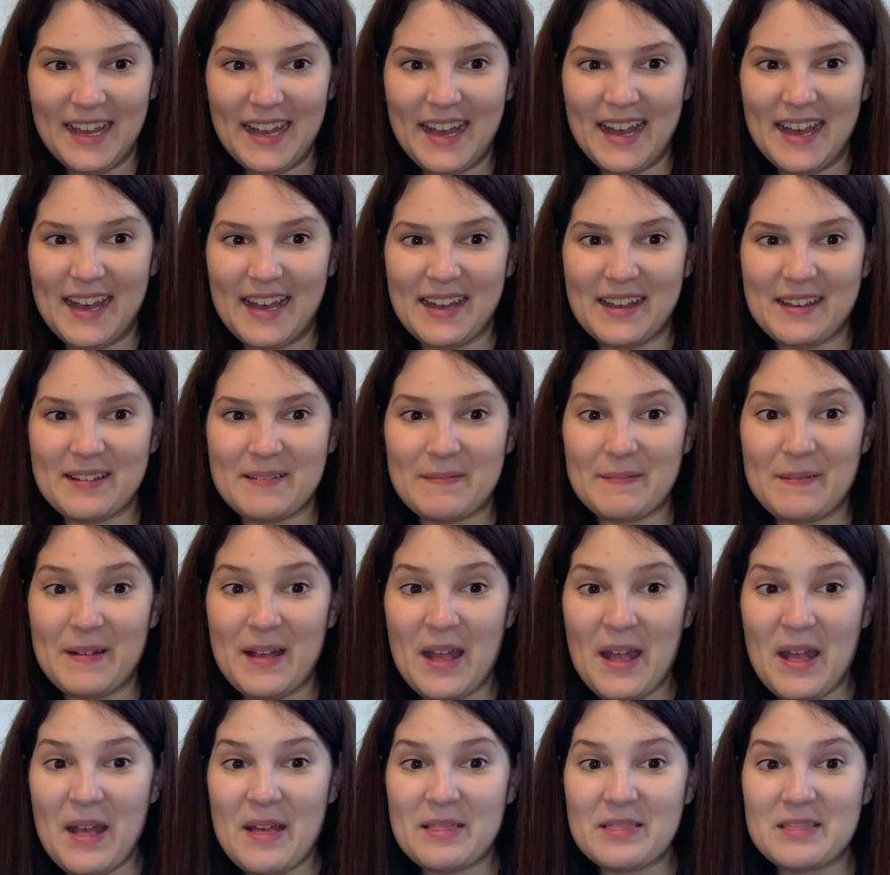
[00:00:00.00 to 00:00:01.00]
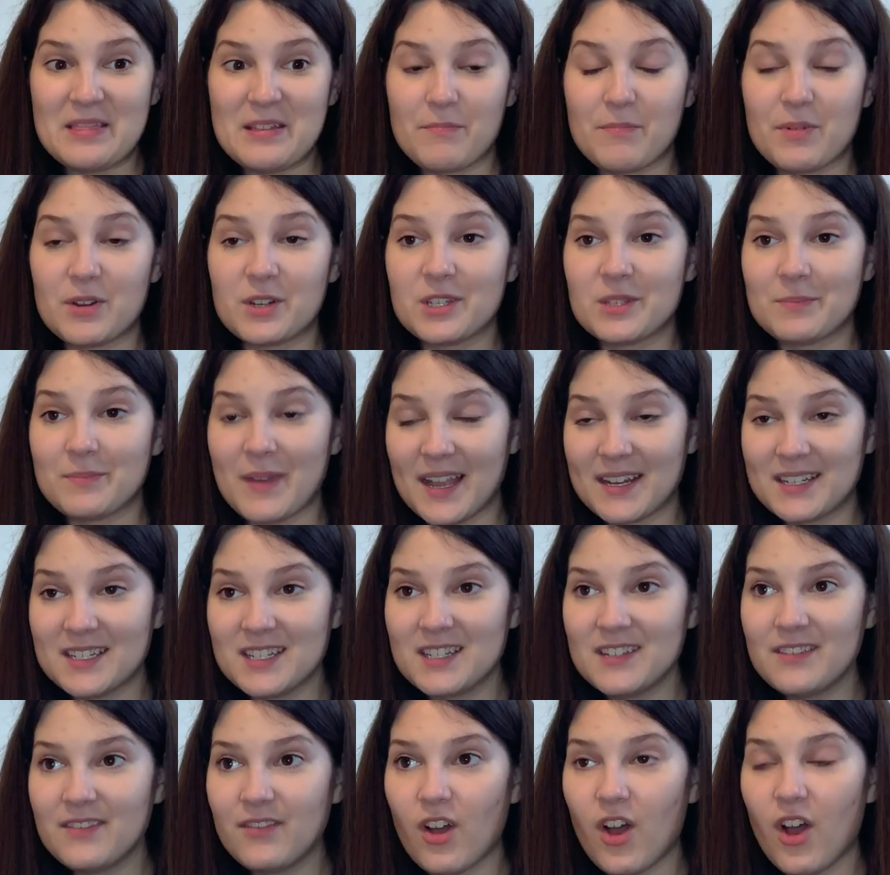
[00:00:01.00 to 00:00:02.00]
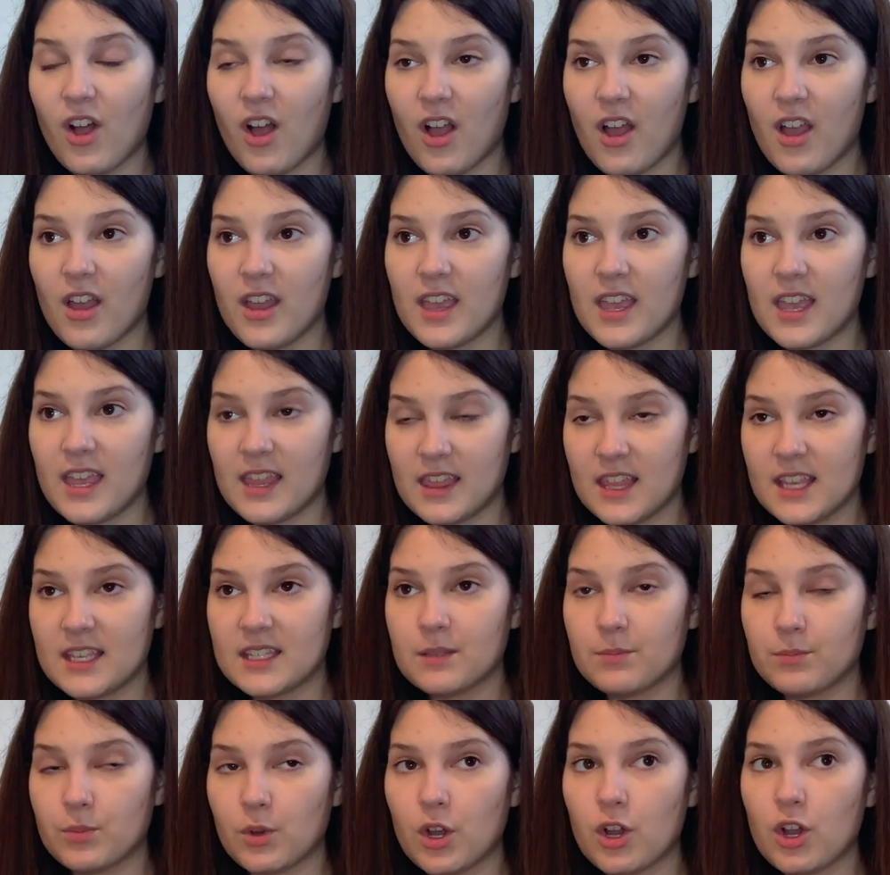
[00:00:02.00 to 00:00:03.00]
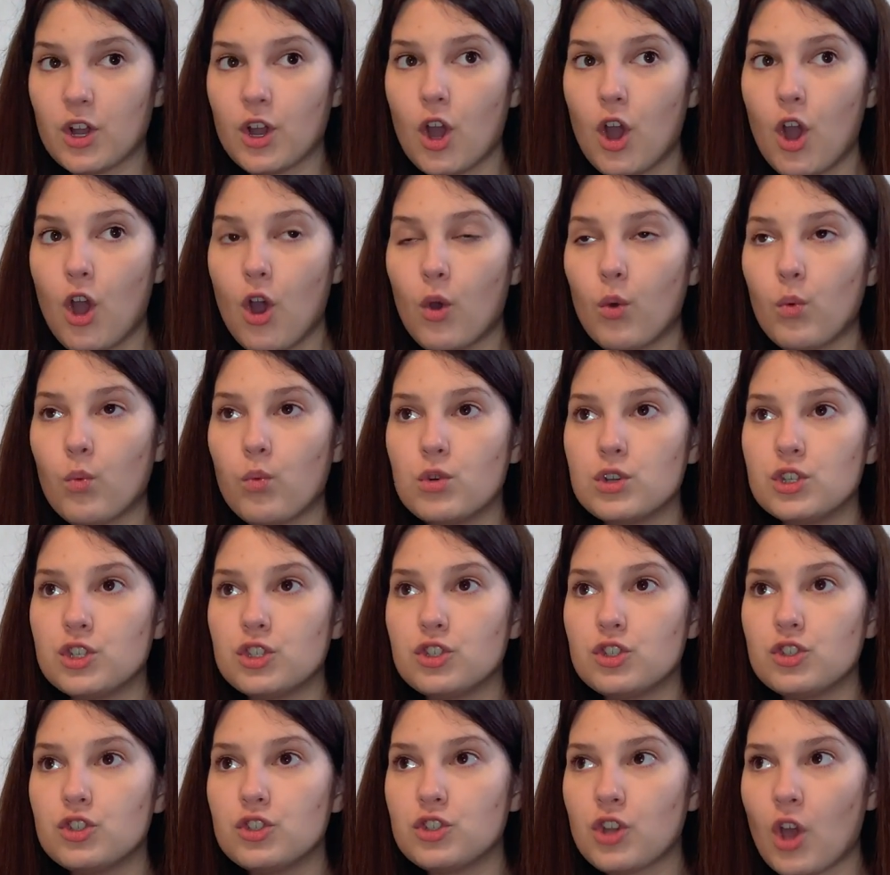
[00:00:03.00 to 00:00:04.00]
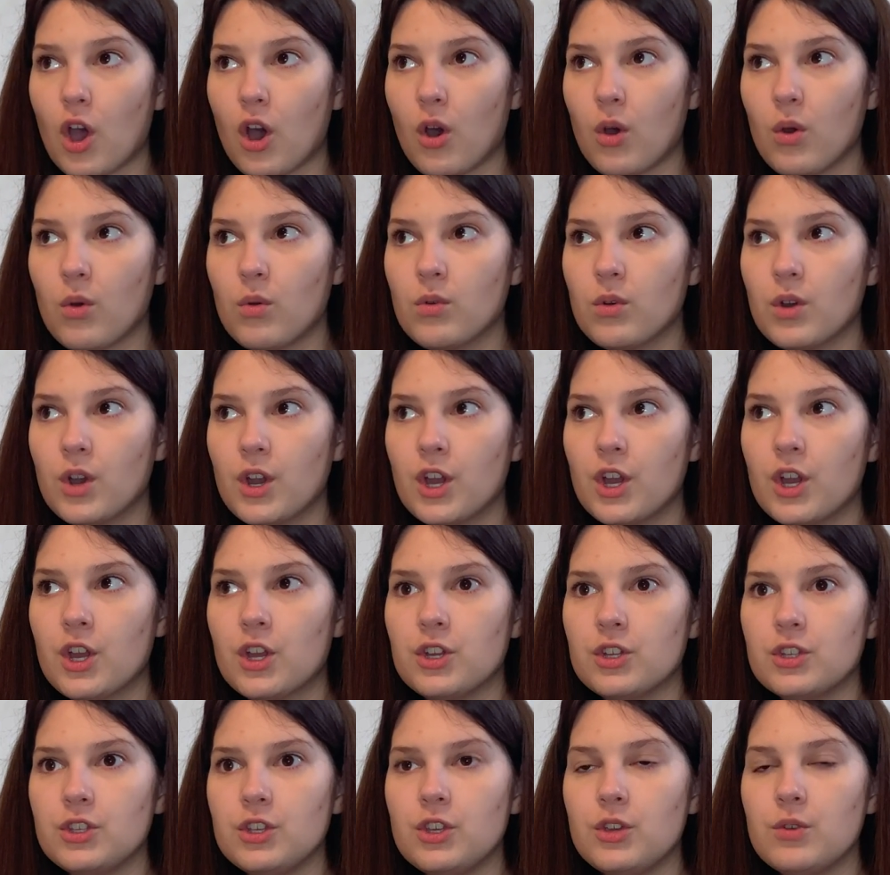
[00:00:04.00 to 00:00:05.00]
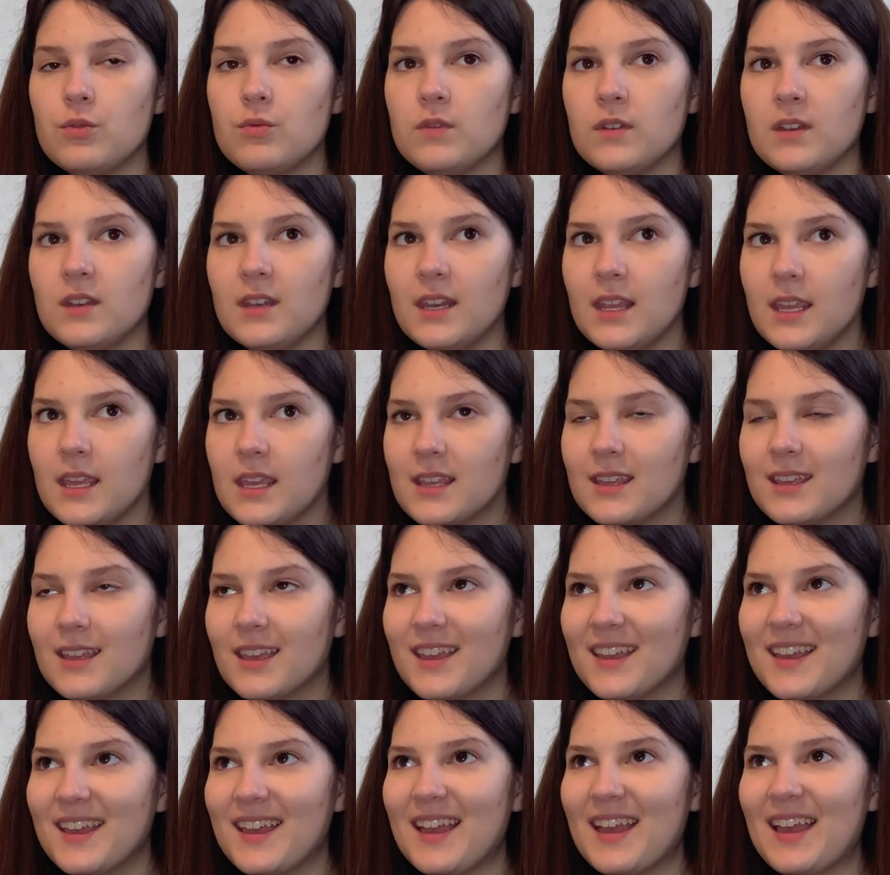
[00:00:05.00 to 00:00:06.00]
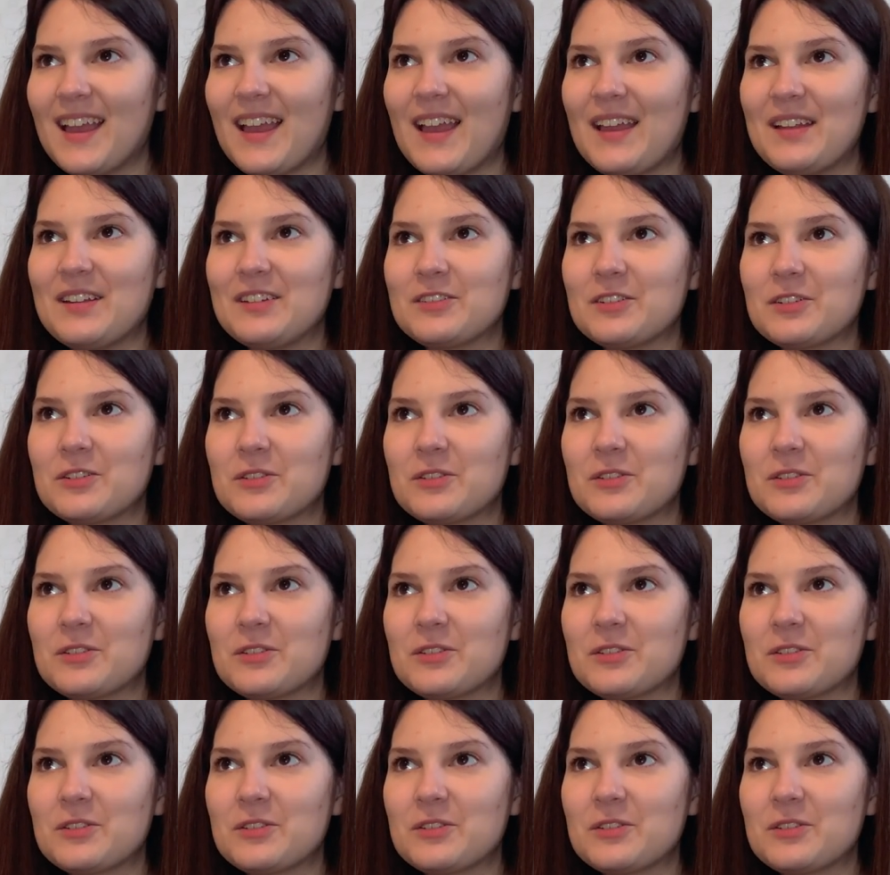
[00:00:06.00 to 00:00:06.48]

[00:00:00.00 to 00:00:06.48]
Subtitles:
The perspective in this book was so unique and